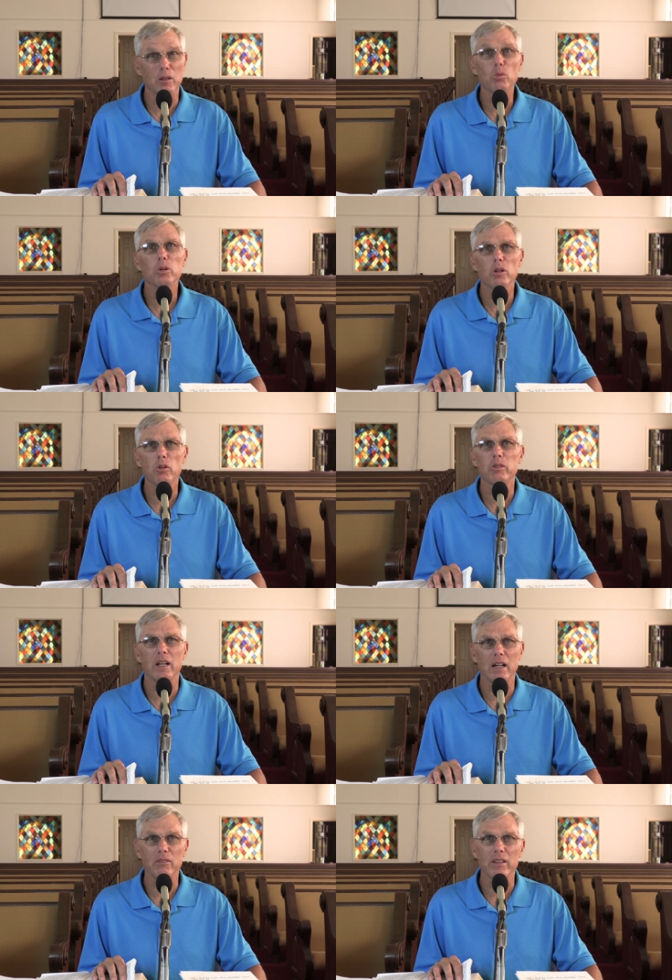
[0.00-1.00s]
Lord
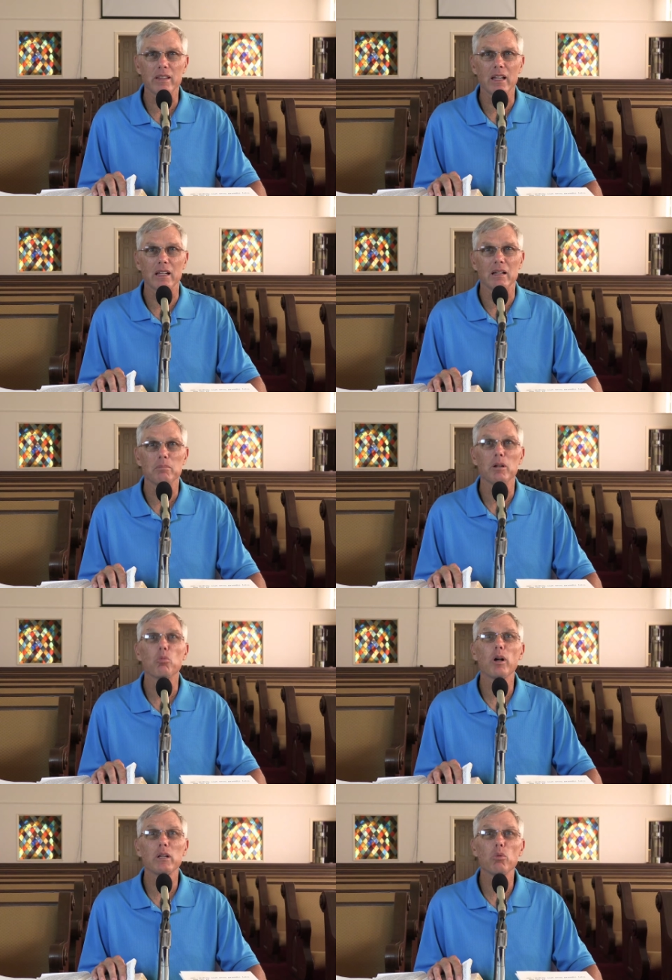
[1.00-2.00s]
knows everything,
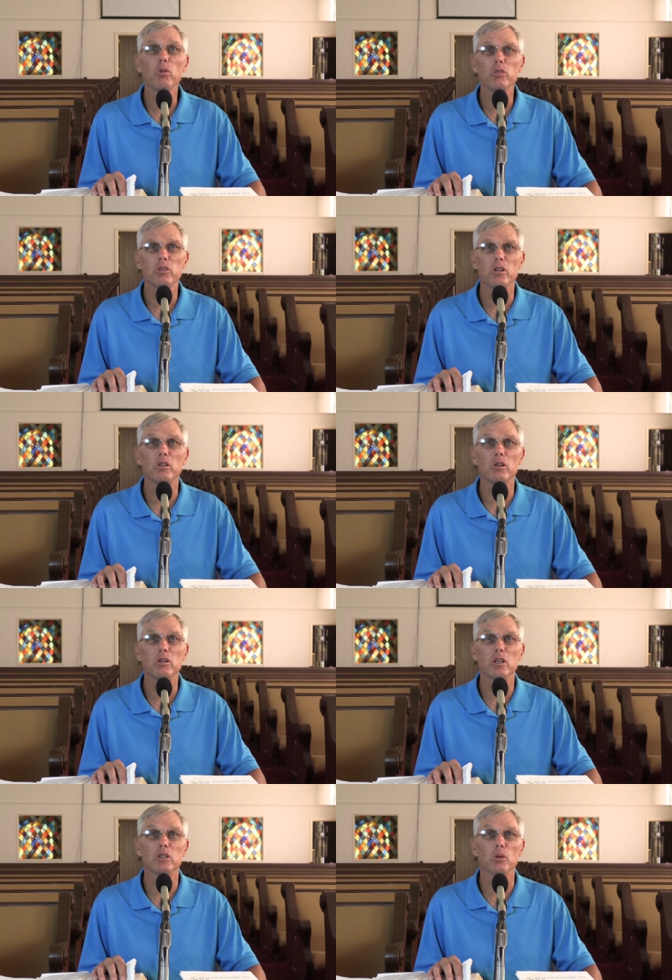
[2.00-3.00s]
but what He wants you to
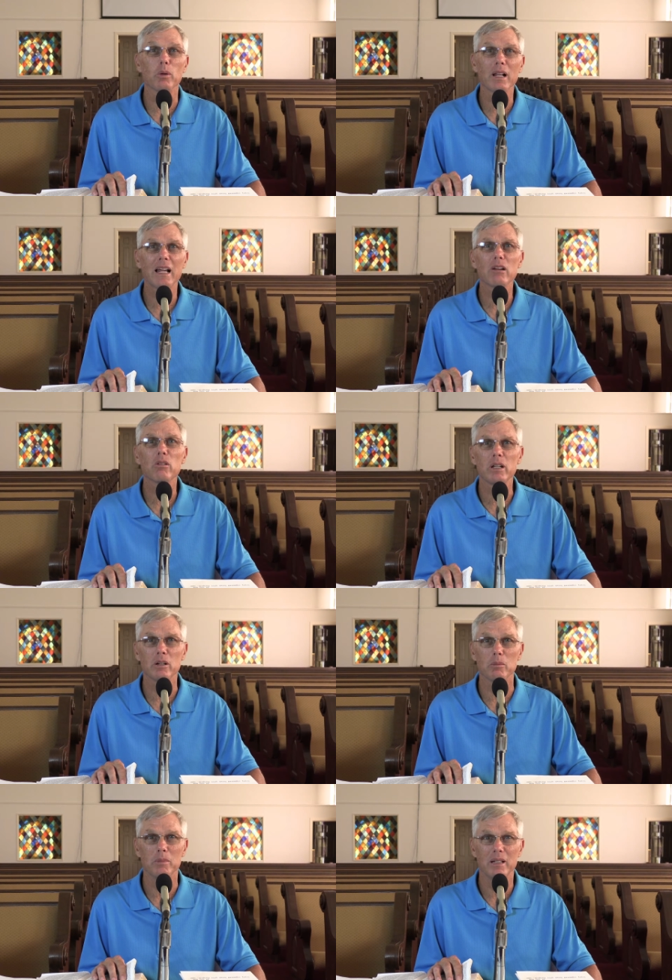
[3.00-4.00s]
do is to rely on
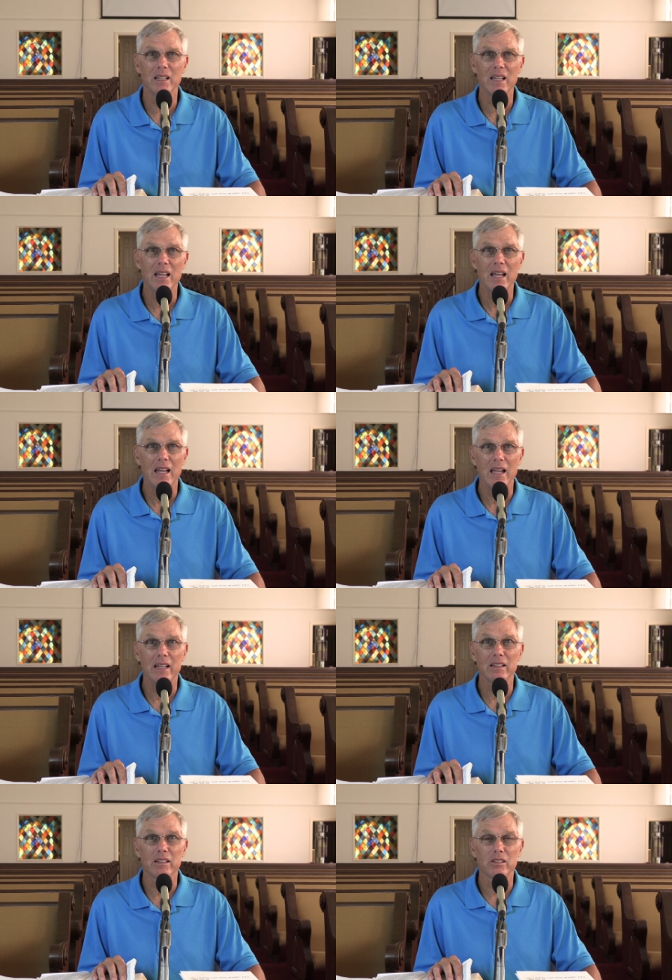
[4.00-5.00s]
Him
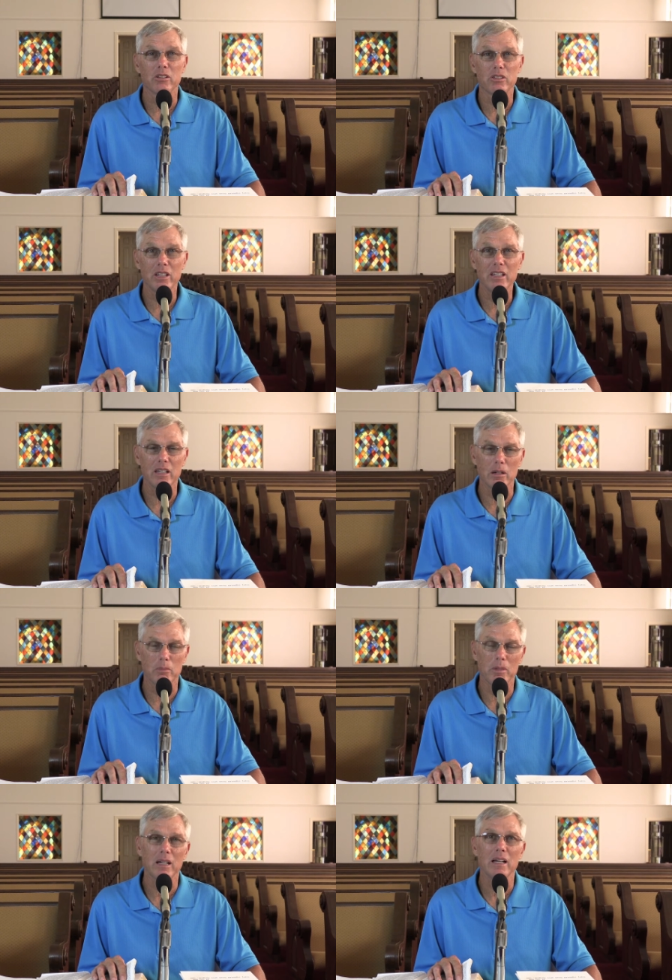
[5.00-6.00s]
and to seek
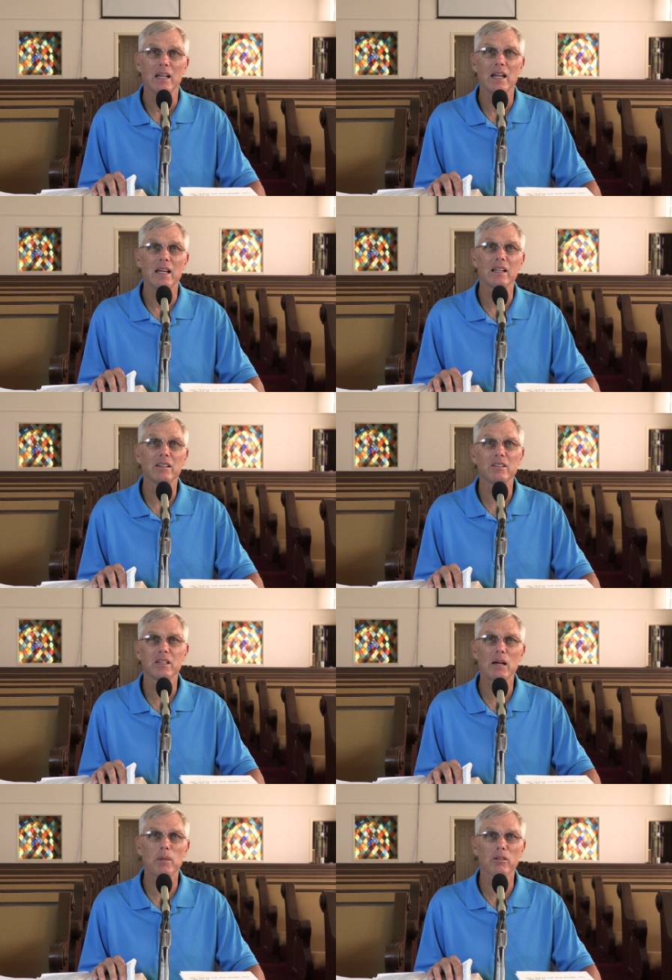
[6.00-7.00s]
Him. And at
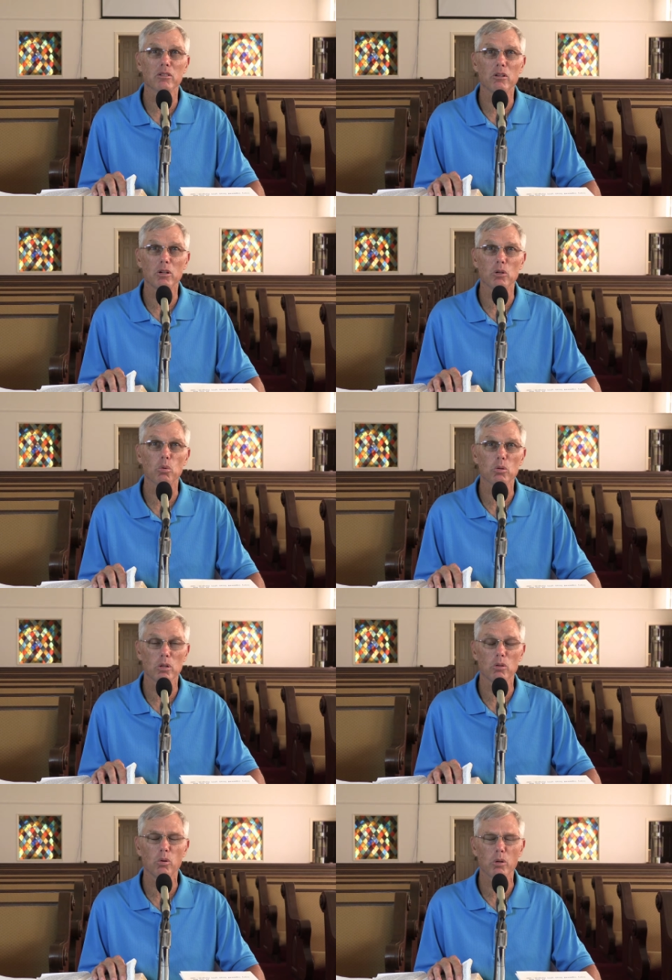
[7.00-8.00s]
this time, I'm going to go in
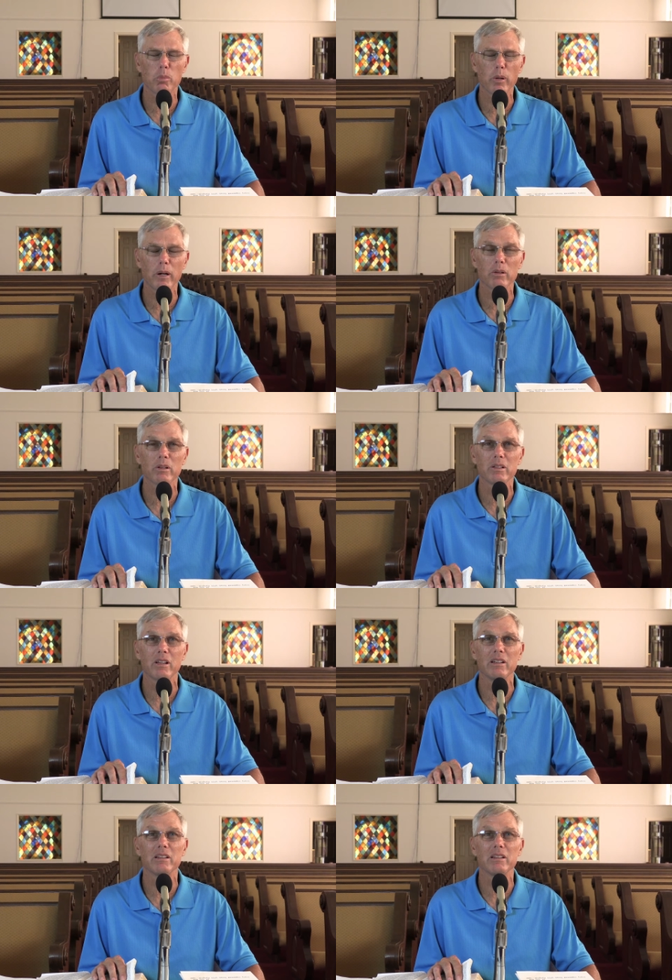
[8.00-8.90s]
the Lord of prayer